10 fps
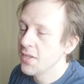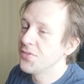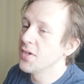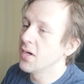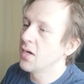
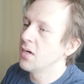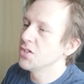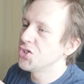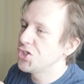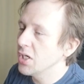The
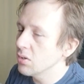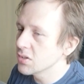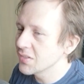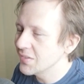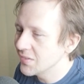
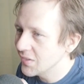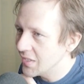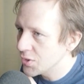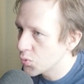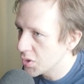shield
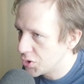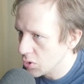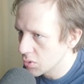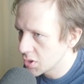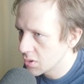is
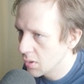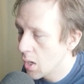reduced,